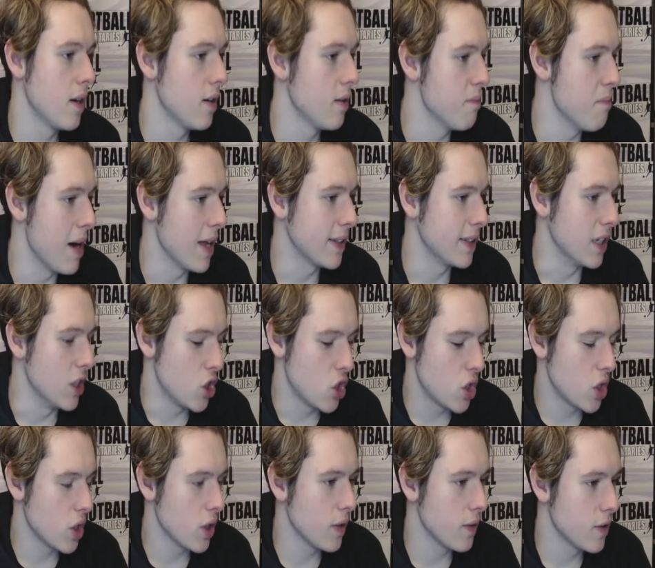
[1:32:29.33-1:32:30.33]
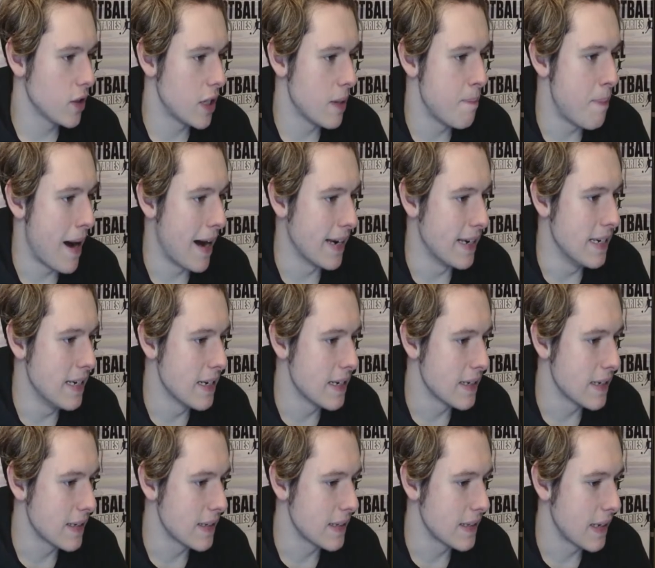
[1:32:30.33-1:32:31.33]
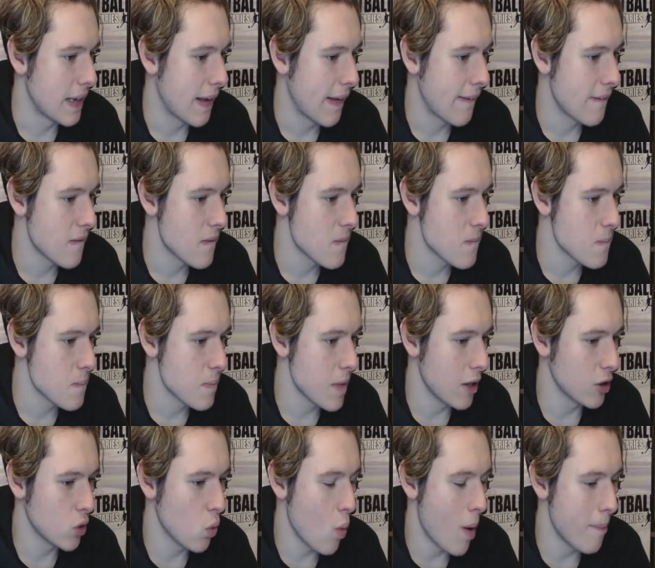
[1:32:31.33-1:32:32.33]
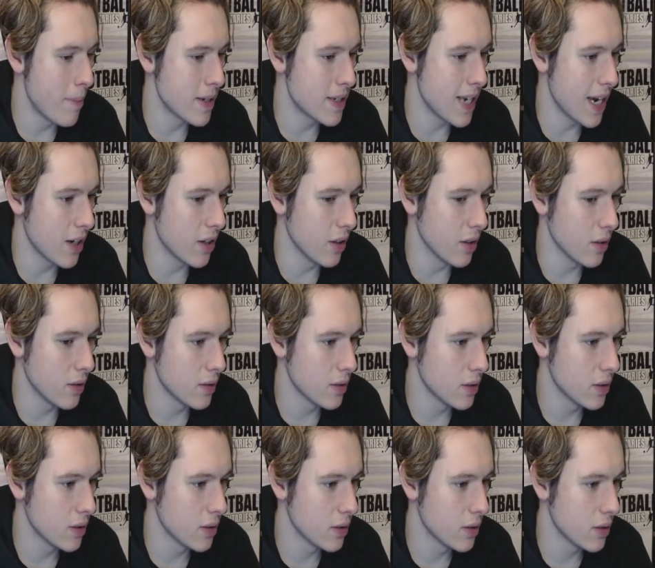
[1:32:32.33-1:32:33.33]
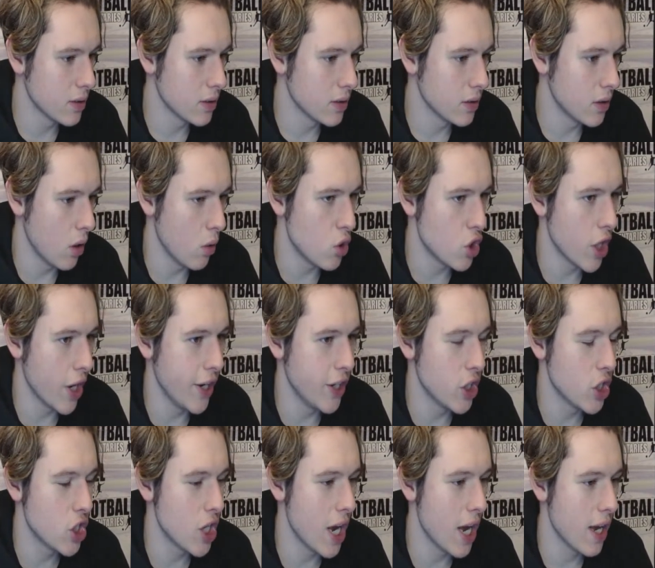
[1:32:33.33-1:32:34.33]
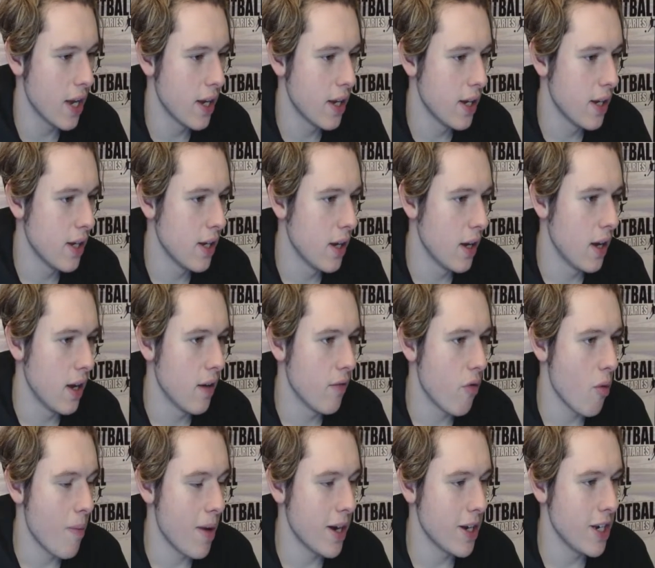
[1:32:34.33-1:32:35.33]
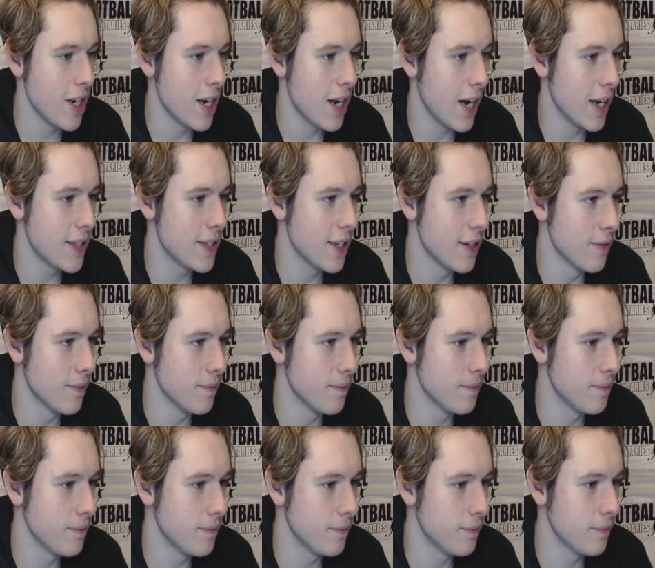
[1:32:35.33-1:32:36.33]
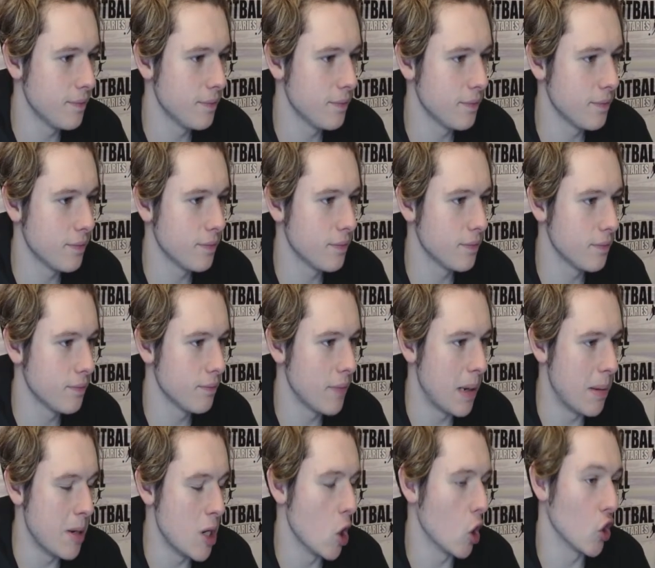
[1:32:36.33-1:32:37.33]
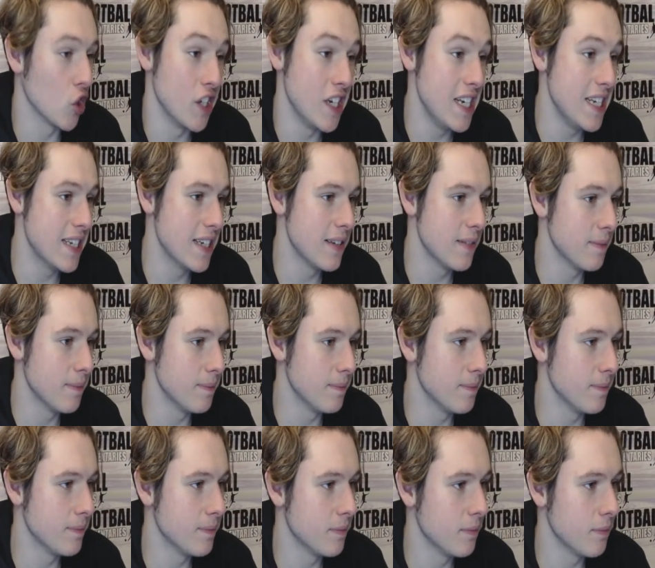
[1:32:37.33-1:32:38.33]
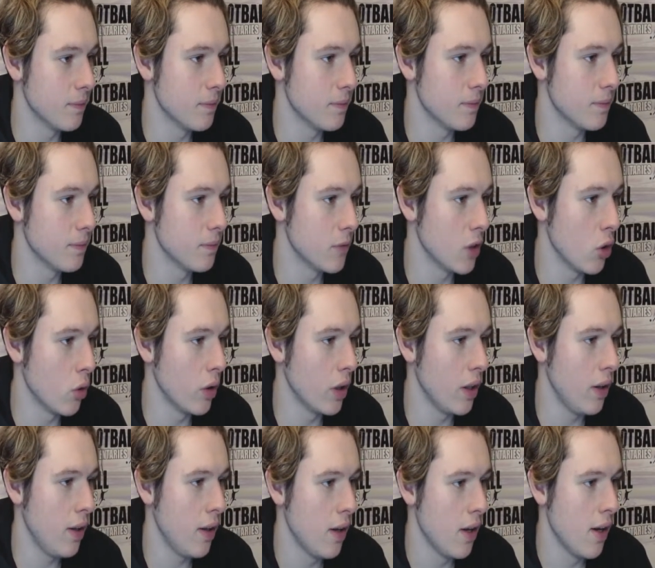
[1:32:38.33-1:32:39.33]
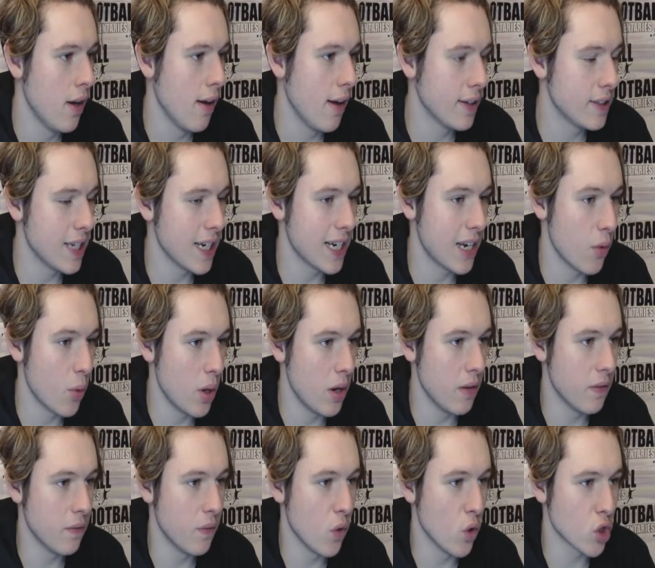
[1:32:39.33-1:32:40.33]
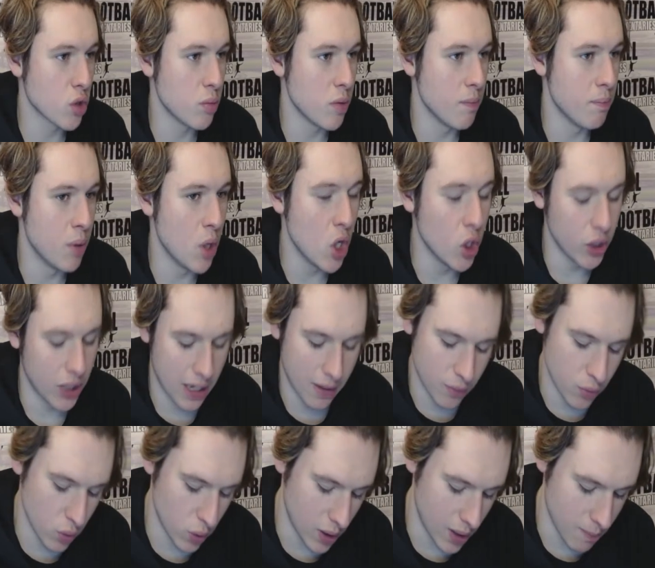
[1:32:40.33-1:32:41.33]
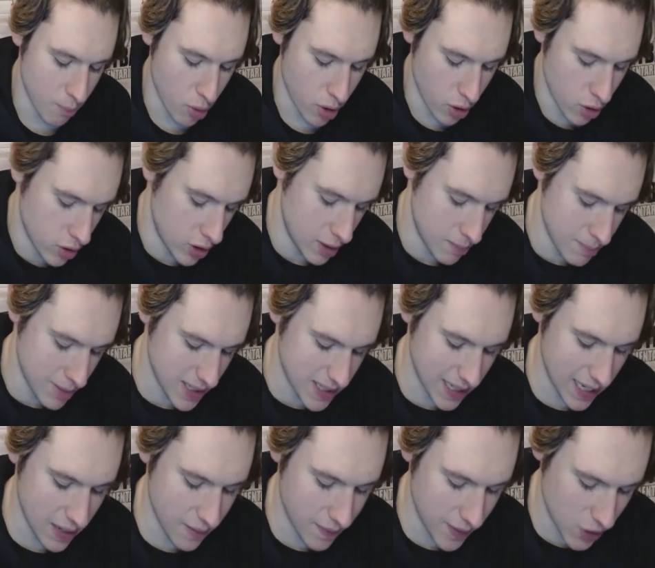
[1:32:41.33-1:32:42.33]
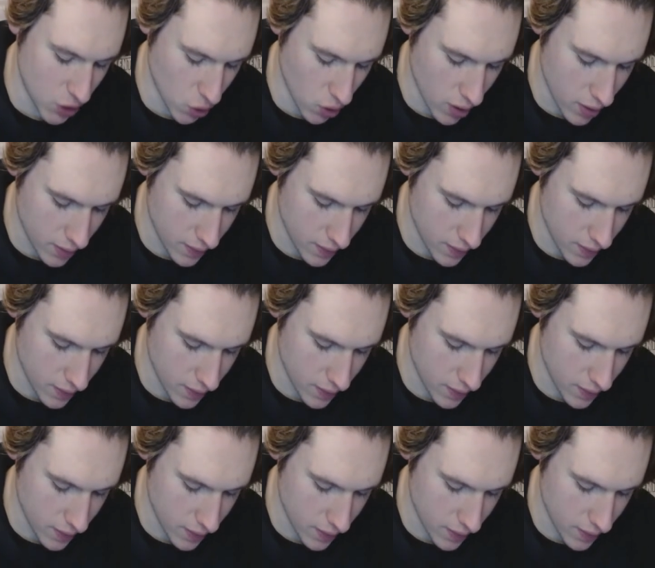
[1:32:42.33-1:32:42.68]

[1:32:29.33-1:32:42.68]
Matic to Bailly. Out to Wan-Bissaka. No changes yet for Man United. Maybe not needed. The only attacking reinforcement Burnley have who they can bring on is Matej Vedra.